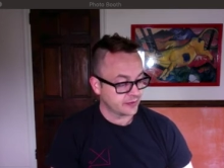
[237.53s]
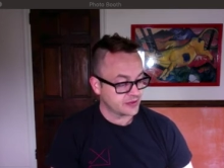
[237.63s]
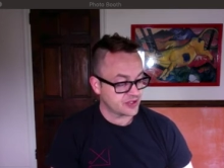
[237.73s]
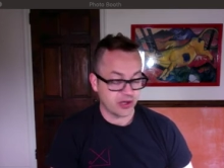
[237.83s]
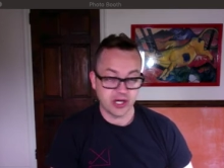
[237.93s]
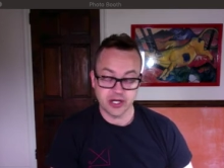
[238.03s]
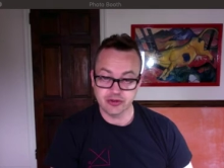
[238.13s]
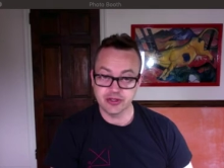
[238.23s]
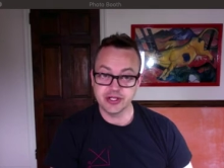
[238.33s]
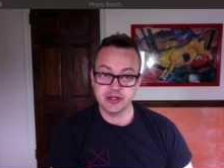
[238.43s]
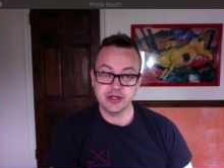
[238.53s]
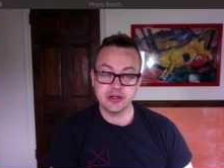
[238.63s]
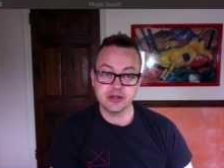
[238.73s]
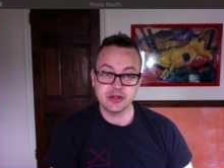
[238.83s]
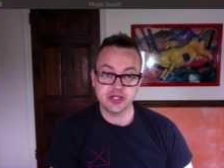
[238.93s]
So 100
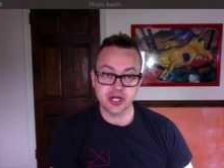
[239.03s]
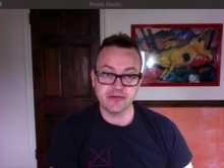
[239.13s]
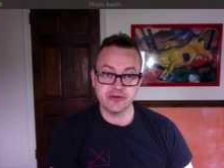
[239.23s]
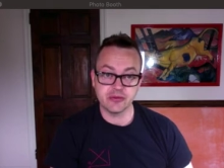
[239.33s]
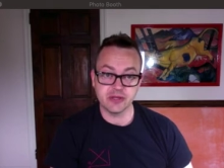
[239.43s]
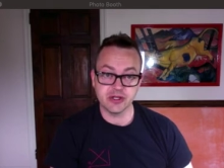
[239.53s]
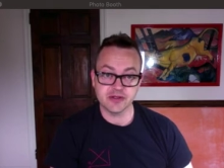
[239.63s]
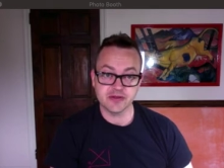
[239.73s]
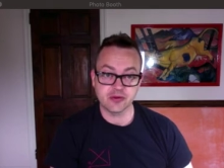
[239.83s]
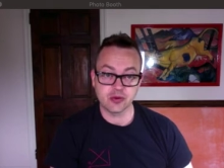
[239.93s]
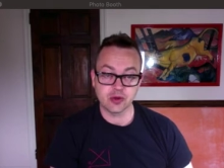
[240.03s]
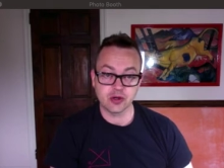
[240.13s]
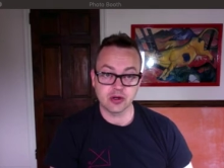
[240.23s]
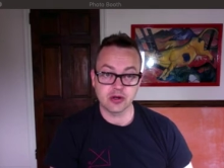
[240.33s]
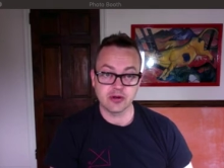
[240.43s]
junk food meals
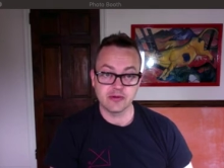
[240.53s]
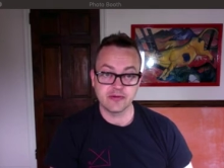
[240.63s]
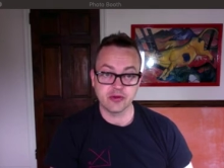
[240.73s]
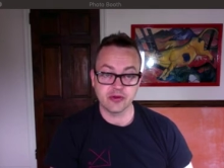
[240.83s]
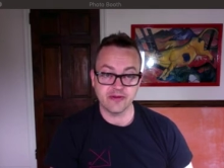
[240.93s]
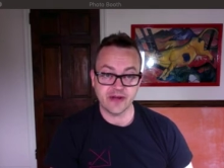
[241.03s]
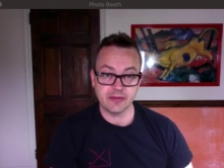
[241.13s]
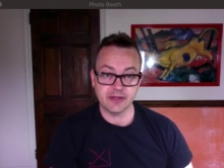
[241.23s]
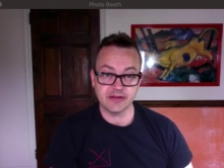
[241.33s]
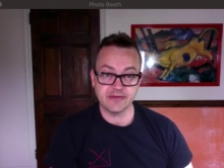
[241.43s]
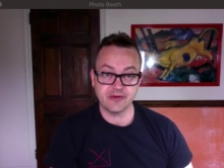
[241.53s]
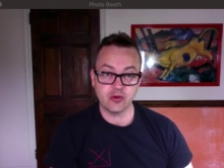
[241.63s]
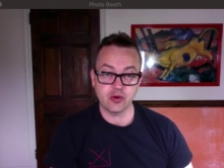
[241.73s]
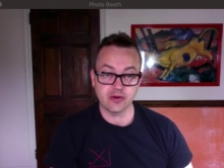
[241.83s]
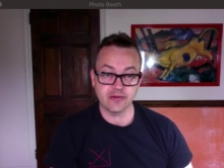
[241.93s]
for the family of
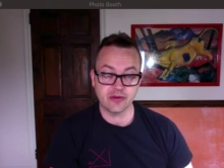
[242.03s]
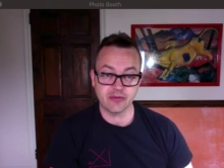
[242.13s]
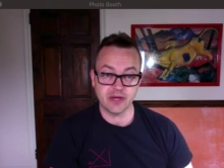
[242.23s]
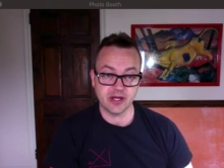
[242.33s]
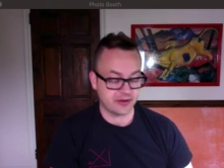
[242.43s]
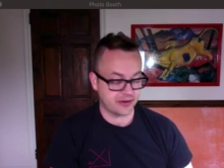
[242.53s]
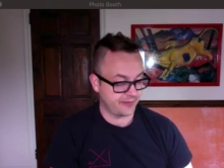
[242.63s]
4 for the month.